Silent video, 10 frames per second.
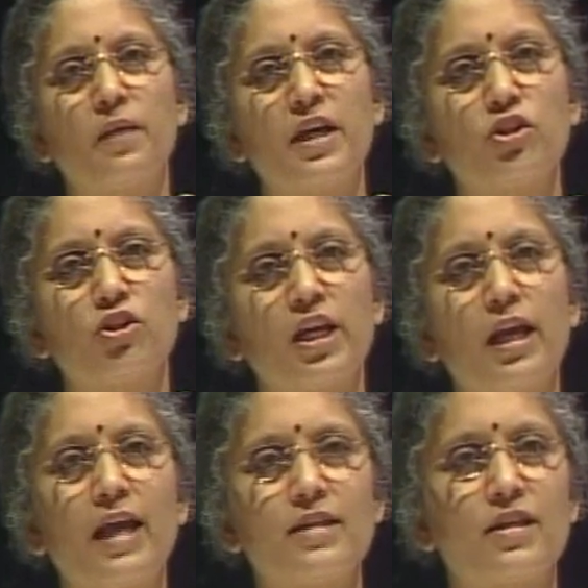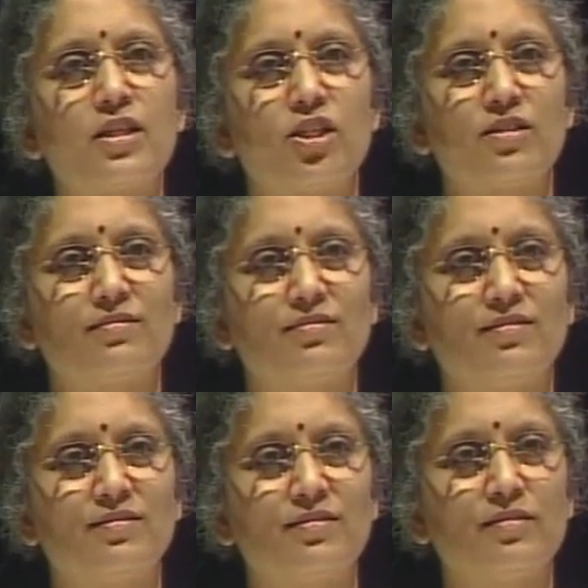you buy to realization.
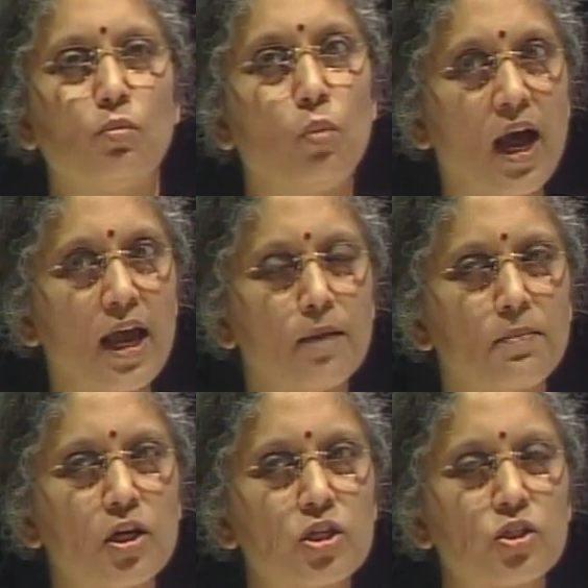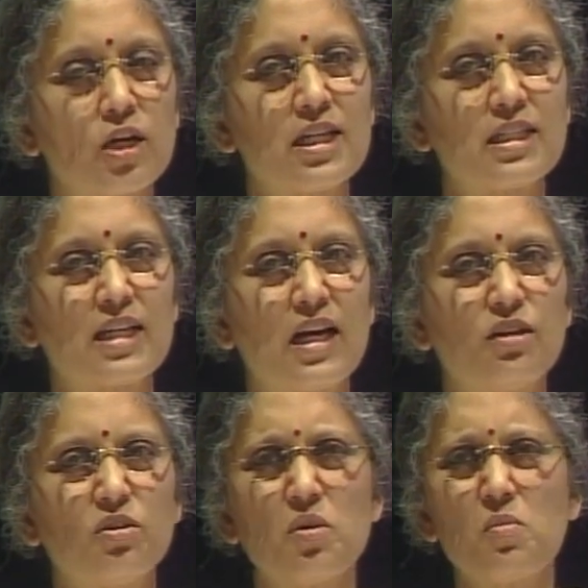Why? Because you
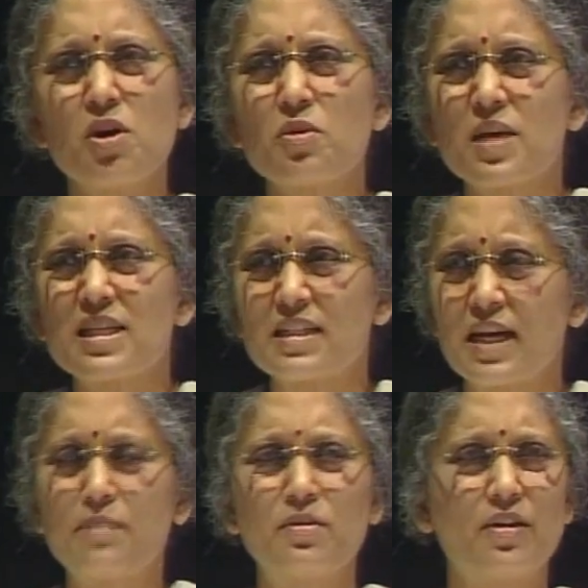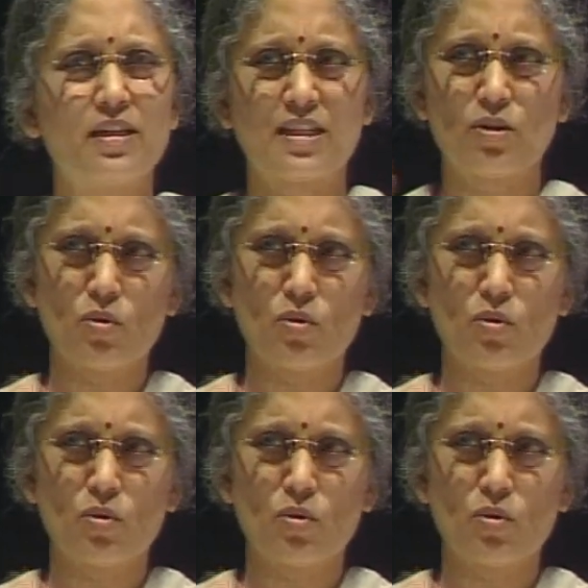understand, you don't want to waste time. You